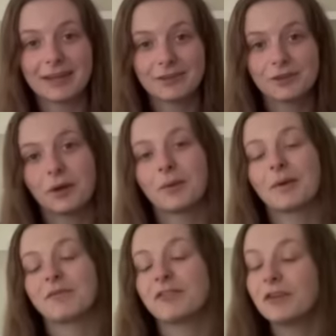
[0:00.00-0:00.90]
So
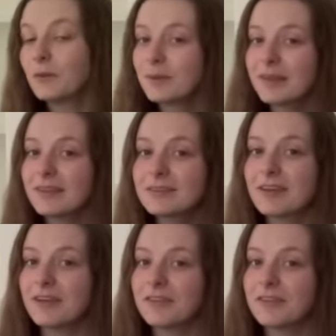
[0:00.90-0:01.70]
I'm filming this on the